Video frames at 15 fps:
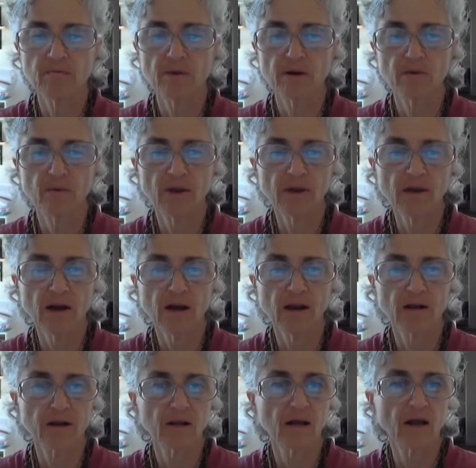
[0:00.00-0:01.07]
by red-hot
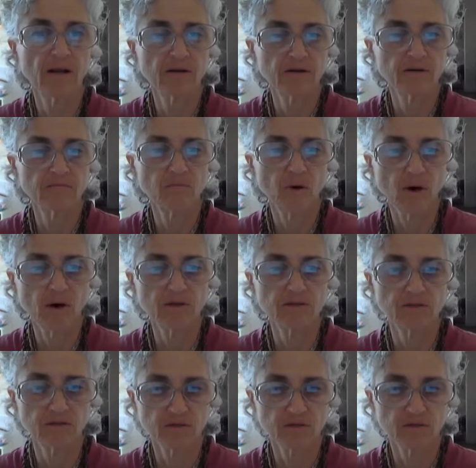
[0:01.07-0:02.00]
iron balls and